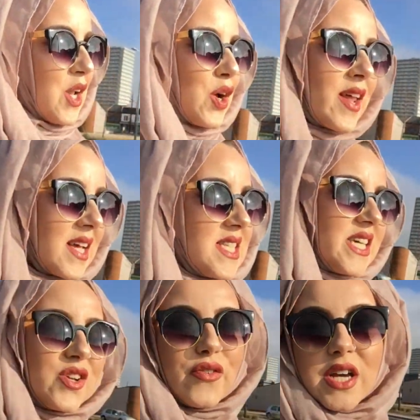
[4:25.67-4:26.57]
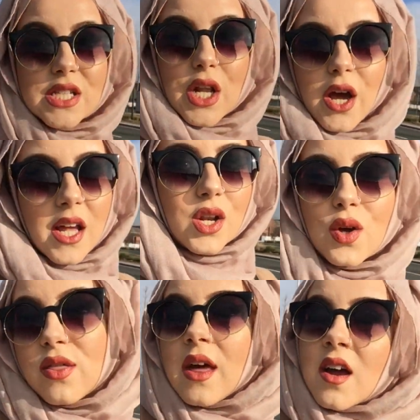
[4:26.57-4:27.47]
looking at sceneries, learning
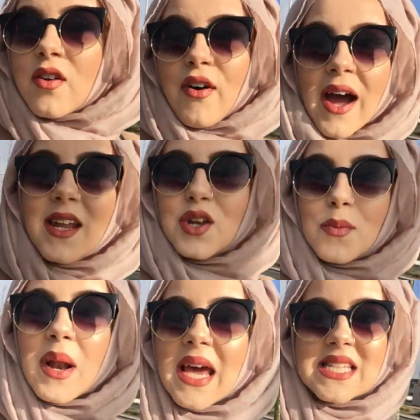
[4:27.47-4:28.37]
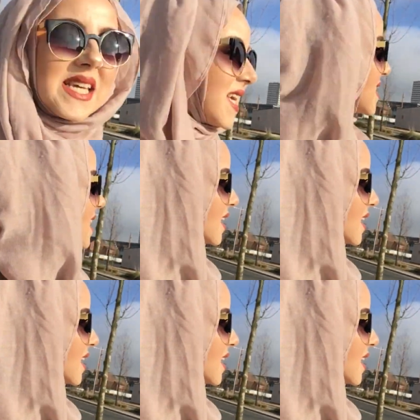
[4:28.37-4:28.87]
new things, finding oh new God, places.